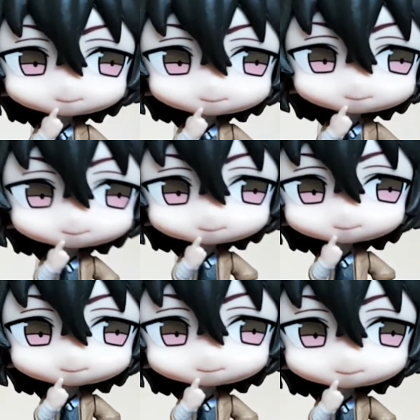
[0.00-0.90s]
on
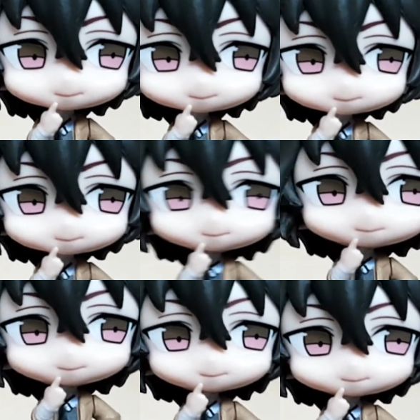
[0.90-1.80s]
Webtoon as
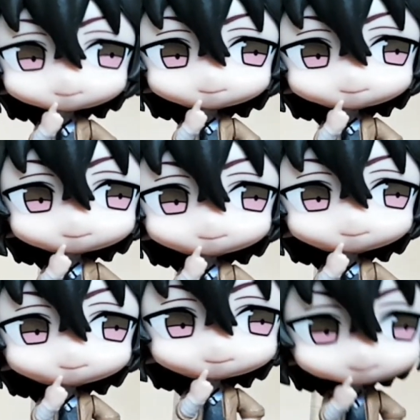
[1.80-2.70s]
webcomics
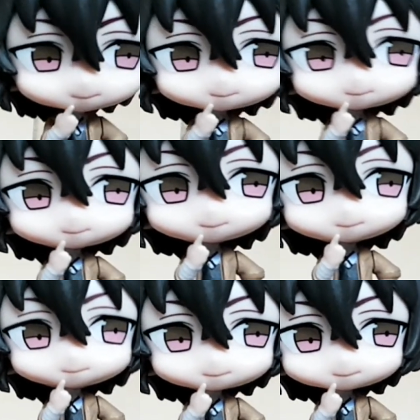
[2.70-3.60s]
or on
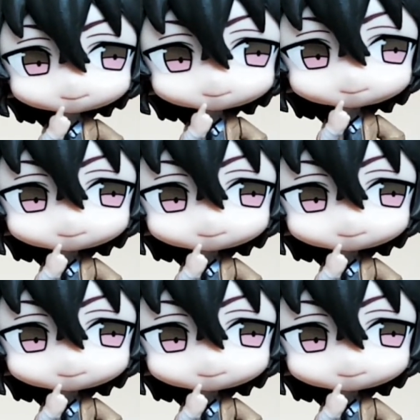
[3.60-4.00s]
Tapas.